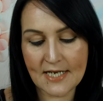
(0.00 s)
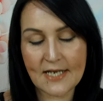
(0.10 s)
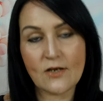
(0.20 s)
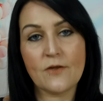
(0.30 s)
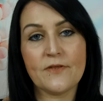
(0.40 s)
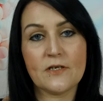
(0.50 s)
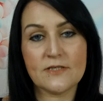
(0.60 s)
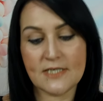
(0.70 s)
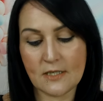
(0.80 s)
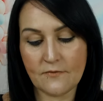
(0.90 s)
and I got the
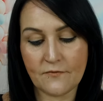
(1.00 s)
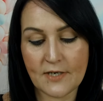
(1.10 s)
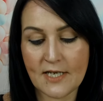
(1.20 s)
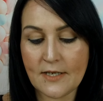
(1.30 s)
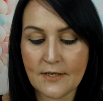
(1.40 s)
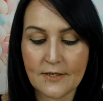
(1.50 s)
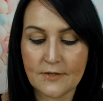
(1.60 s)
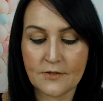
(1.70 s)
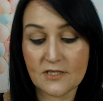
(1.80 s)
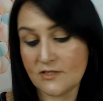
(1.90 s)
concealer free
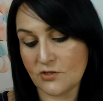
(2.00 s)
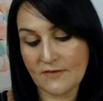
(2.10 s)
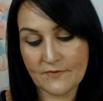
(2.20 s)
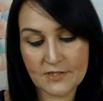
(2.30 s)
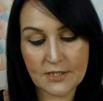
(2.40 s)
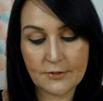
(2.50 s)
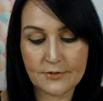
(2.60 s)
because it's 3 for 2.